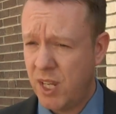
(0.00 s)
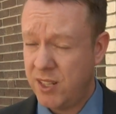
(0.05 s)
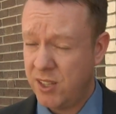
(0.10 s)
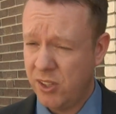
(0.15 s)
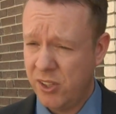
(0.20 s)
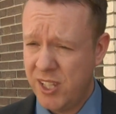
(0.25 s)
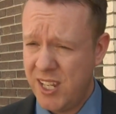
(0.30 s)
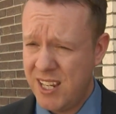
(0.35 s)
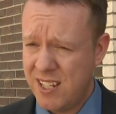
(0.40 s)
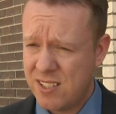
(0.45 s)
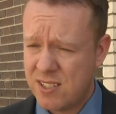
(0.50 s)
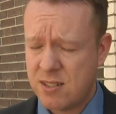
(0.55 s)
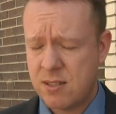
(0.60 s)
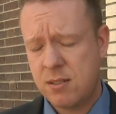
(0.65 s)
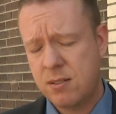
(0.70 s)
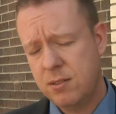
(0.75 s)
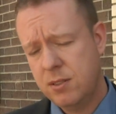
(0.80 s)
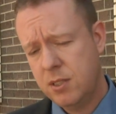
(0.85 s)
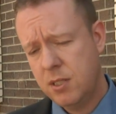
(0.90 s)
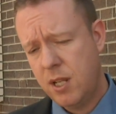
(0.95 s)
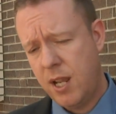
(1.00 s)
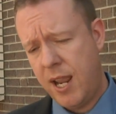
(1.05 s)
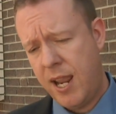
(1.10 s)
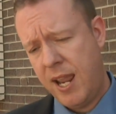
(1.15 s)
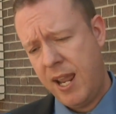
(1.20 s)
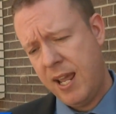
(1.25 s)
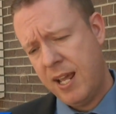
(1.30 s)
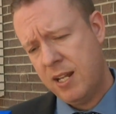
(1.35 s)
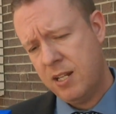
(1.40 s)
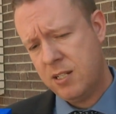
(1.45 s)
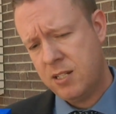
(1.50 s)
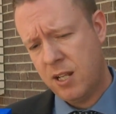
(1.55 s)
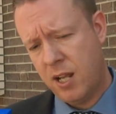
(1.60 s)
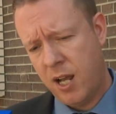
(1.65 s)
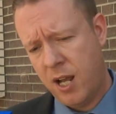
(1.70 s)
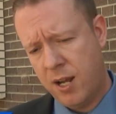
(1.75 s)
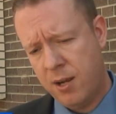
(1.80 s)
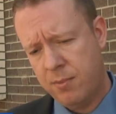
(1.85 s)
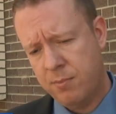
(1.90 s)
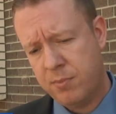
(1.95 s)
the least and
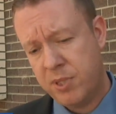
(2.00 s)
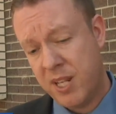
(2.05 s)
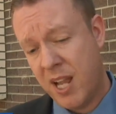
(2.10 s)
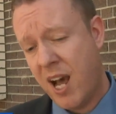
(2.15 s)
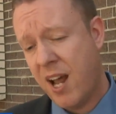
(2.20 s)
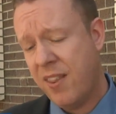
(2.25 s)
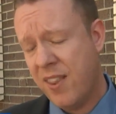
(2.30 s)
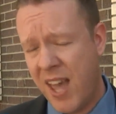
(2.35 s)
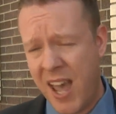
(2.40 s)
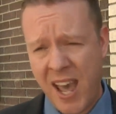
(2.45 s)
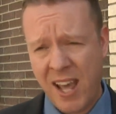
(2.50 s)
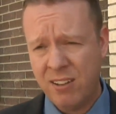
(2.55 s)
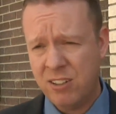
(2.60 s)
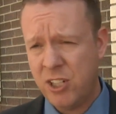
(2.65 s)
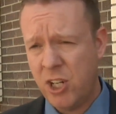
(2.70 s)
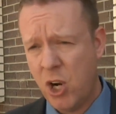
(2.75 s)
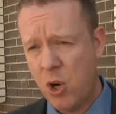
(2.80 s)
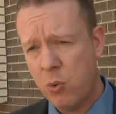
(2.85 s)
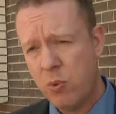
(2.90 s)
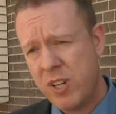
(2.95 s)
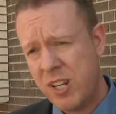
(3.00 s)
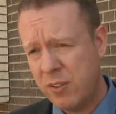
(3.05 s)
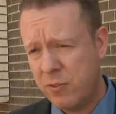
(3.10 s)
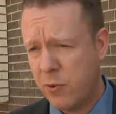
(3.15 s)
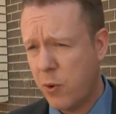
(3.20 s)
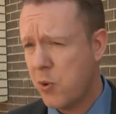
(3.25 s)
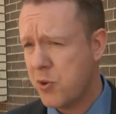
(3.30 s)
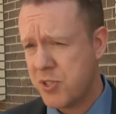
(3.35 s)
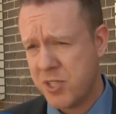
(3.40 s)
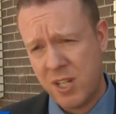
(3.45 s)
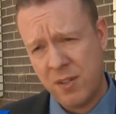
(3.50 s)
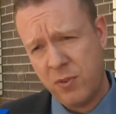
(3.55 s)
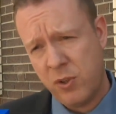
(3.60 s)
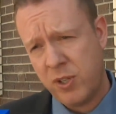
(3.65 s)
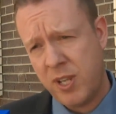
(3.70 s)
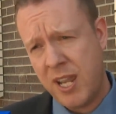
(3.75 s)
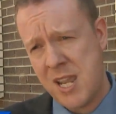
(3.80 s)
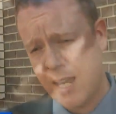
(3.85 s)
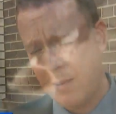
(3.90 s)
um, beyond that, you know, reinforce it if you can.